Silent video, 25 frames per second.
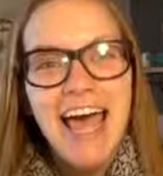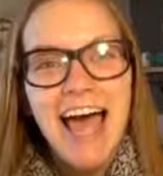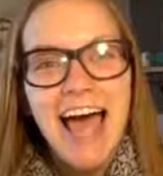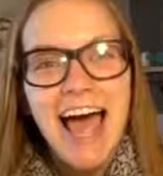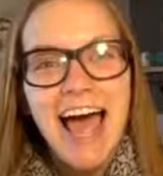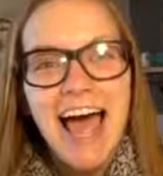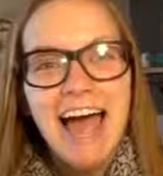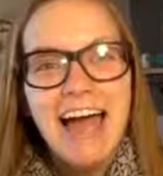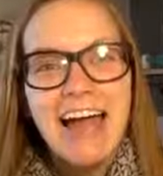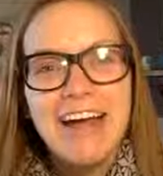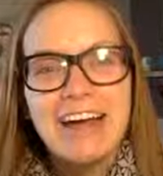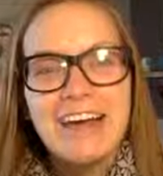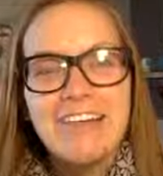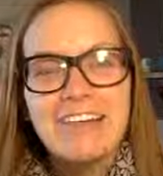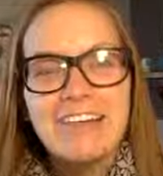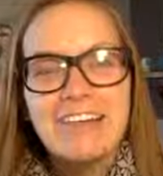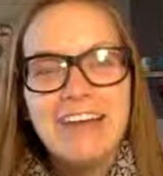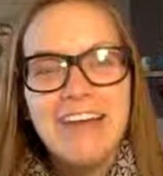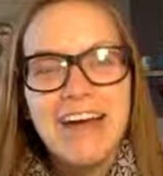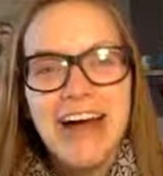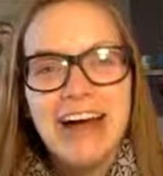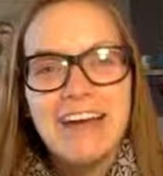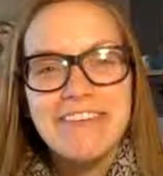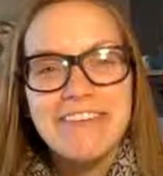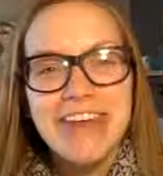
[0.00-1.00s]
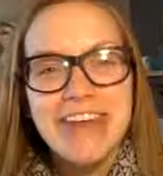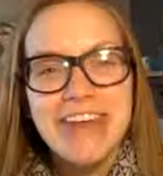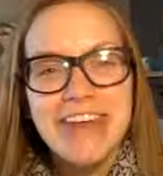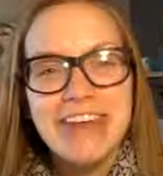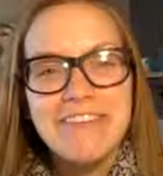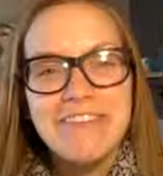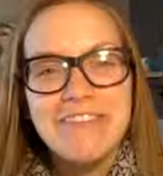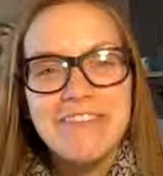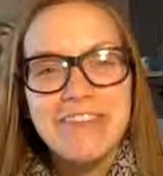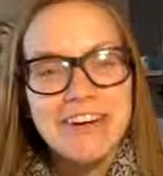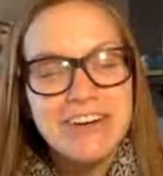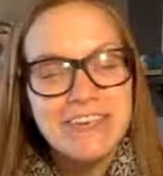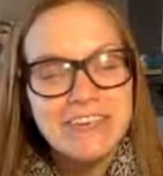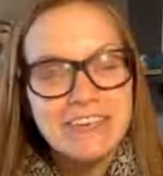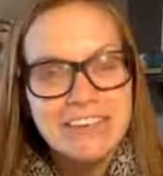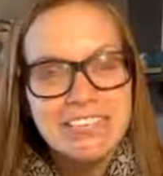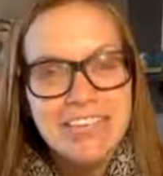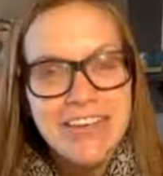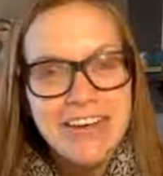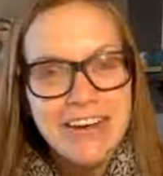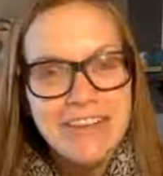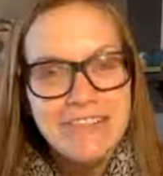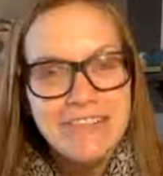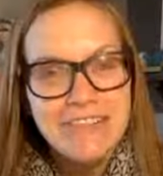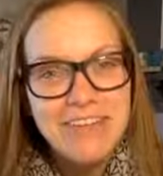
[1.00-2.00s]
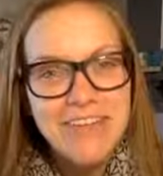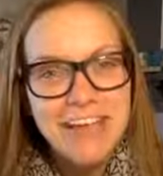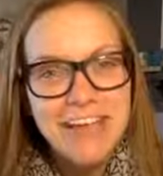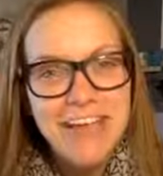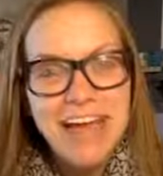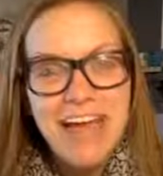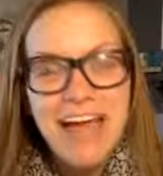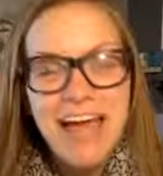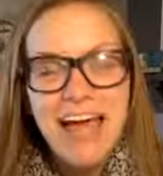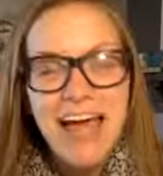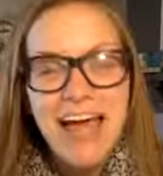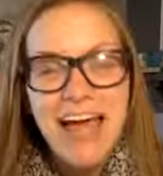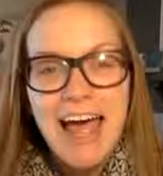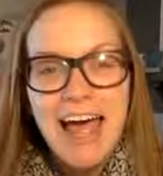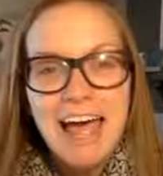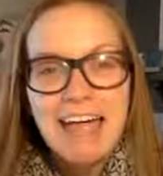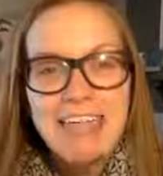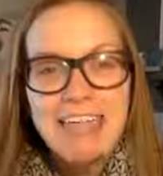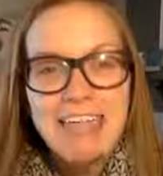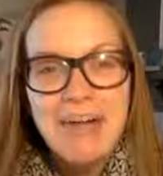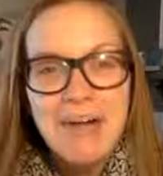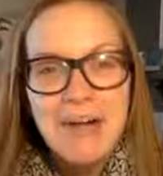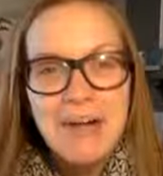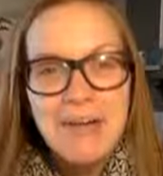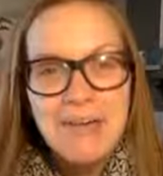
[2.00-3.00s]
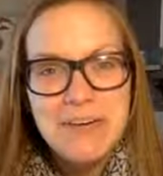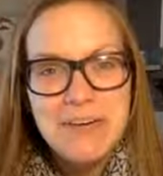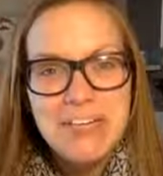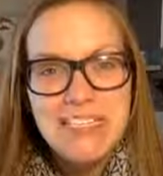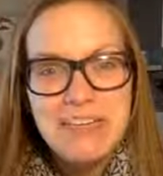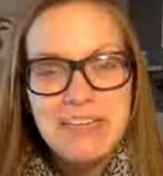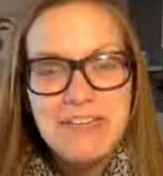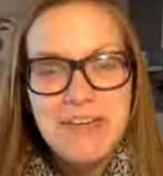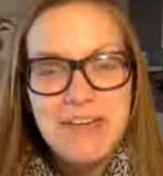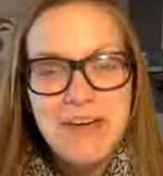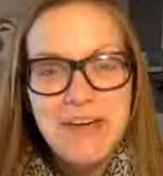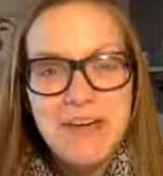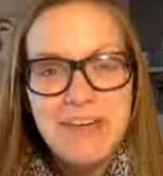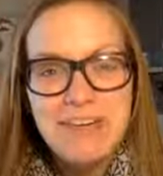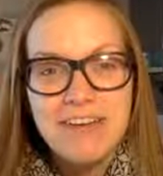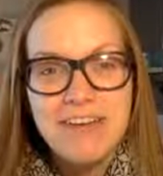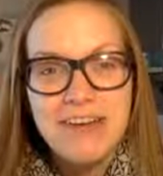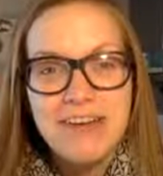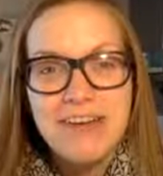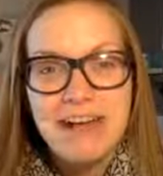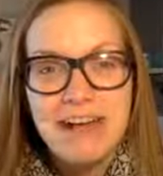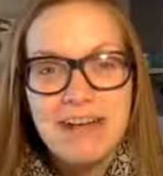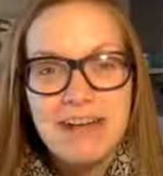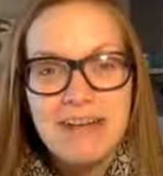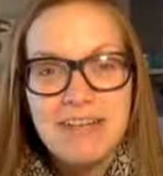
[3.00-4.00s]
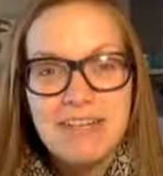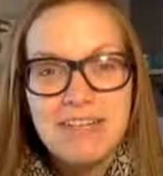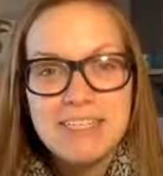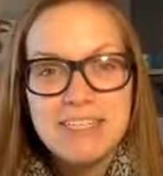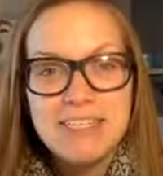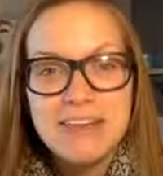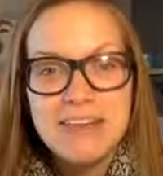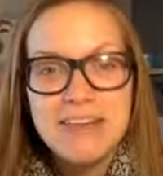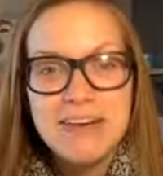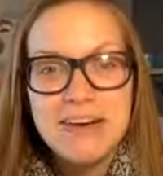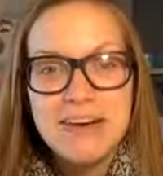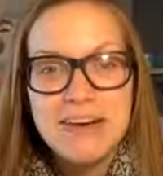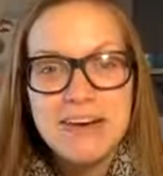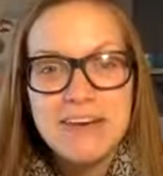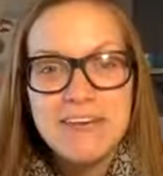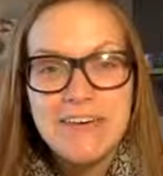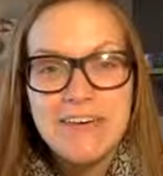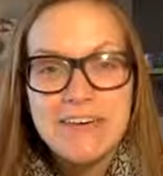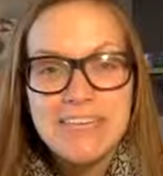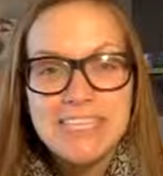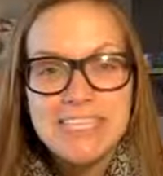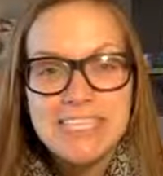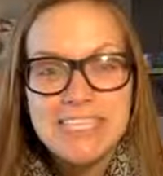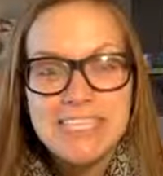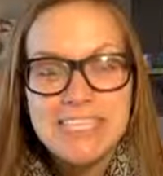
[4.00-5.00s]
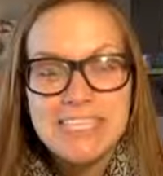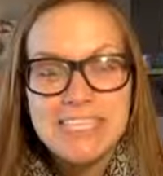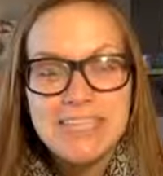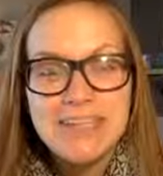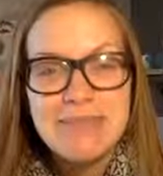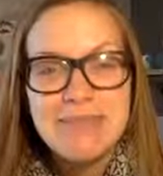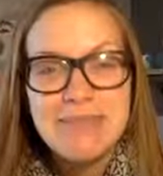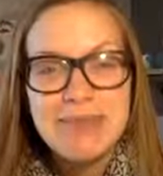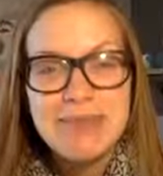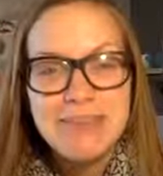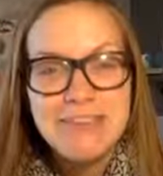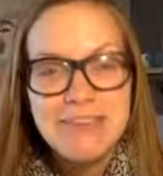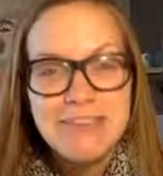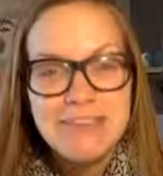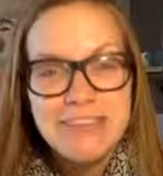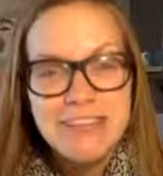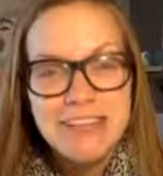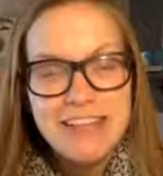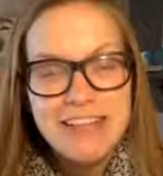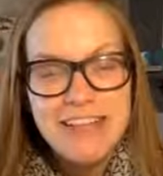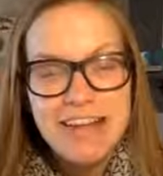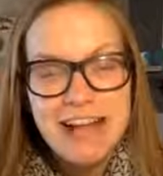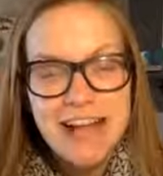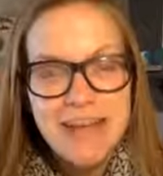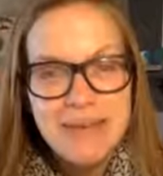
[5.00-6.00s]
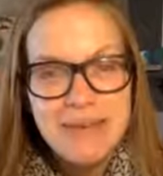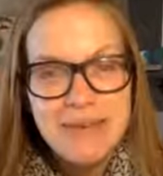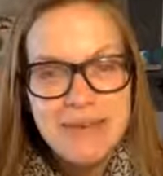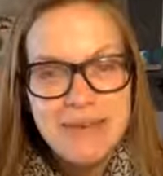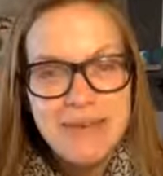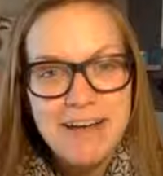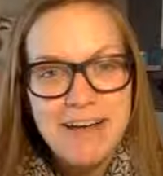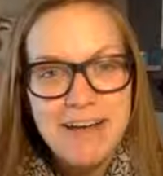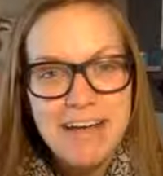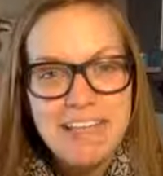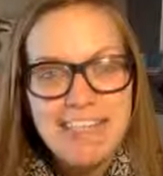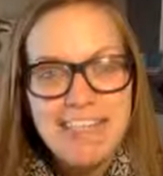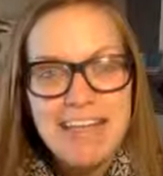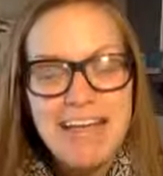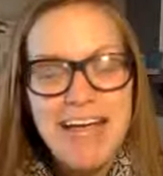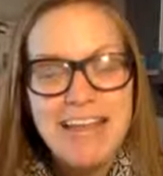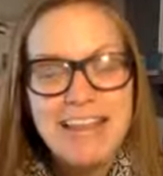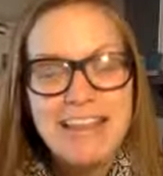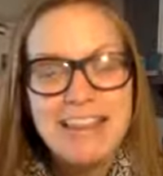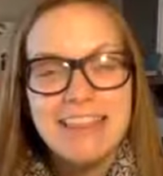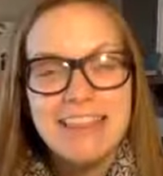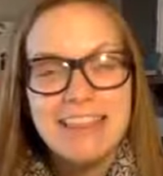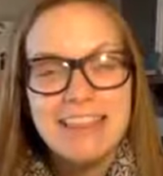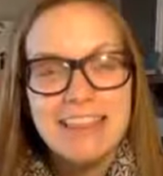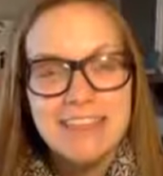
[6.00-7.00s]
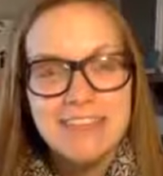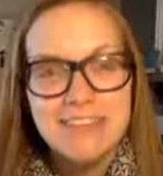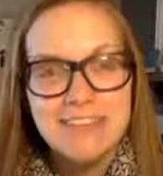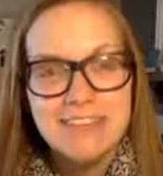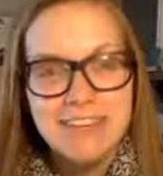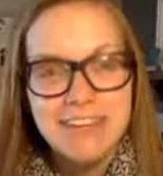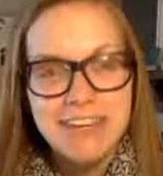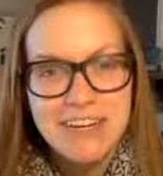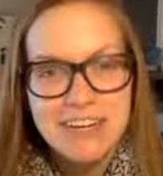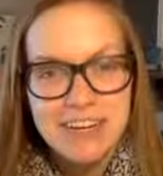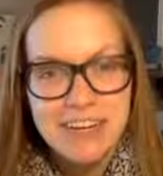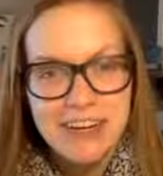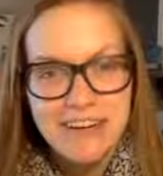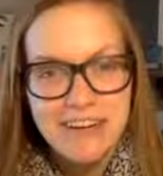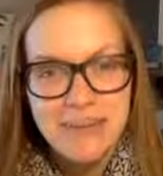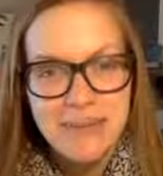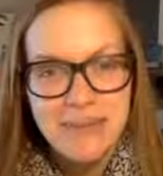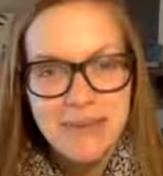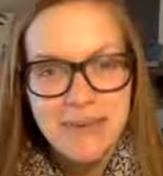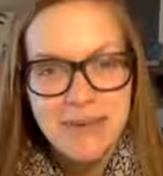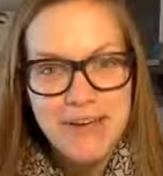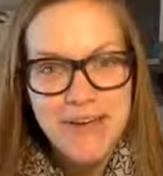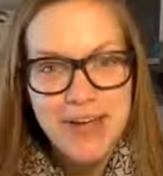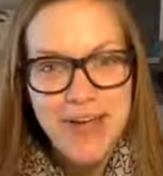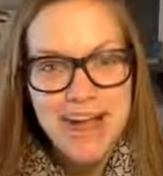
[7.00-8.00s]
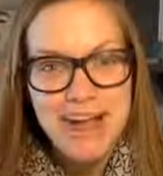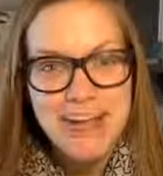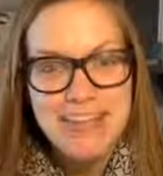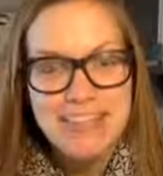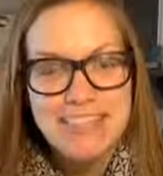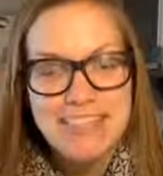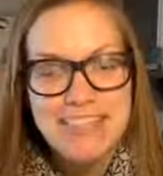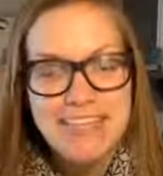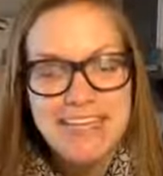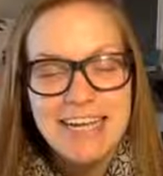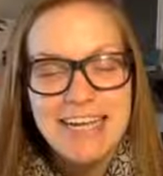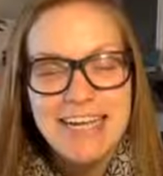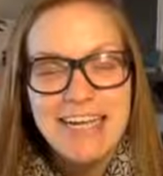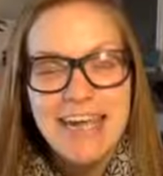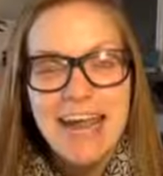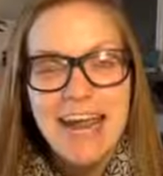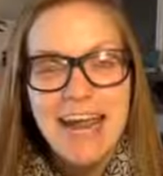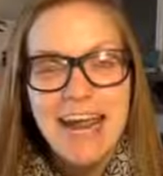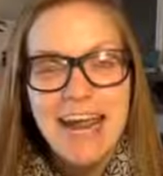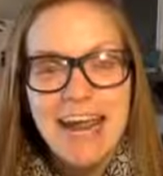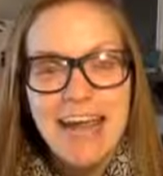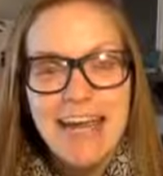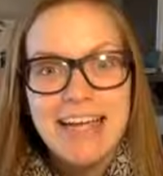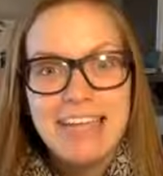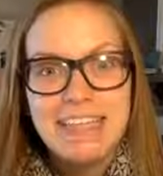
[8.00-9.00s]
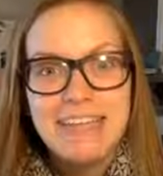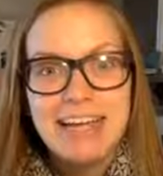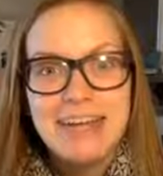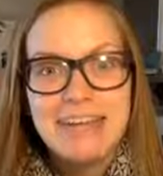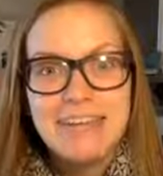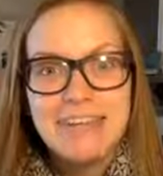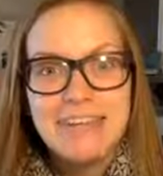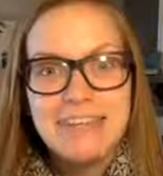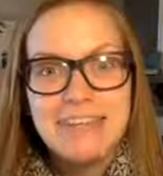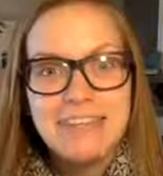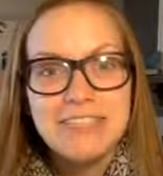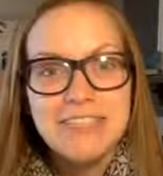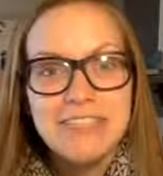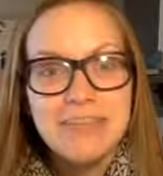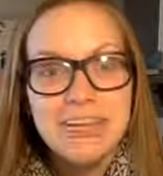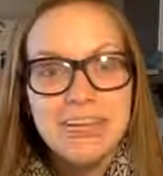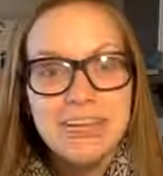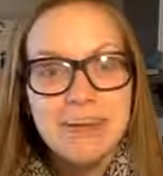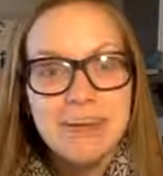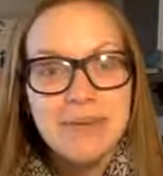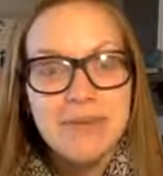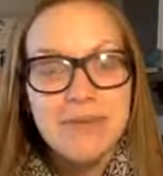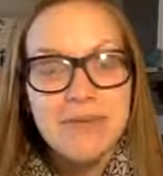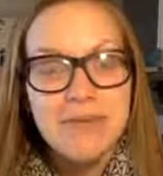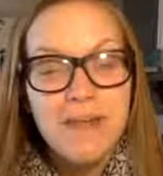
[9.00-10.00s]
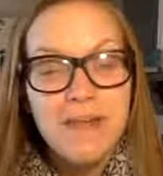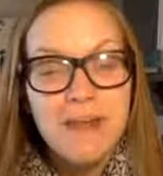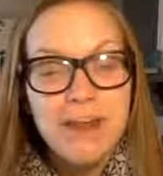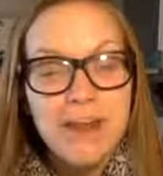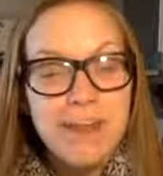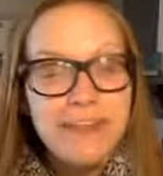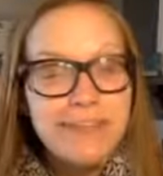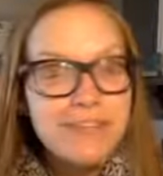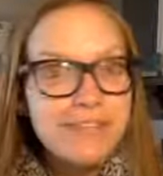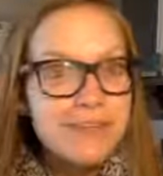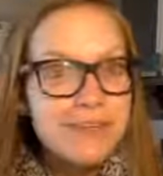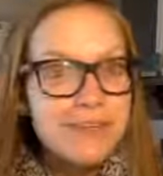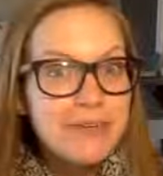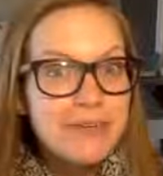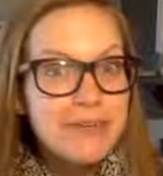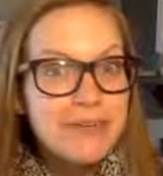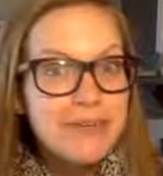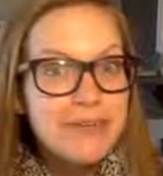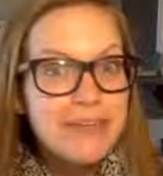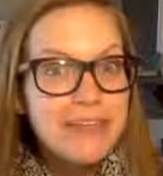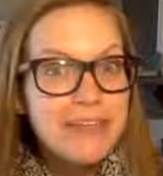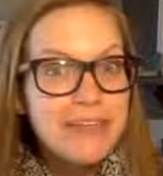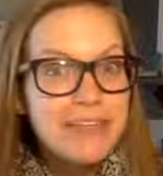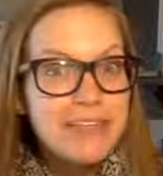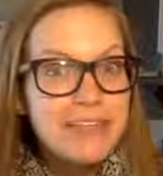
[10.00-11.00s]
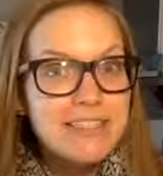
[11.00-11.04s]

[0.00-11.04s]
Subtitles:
I hope you have a wonderful time. As always, if you have any comments or questions, put them in the comment box. I love hearing from you guys, and I would love to hear what else you want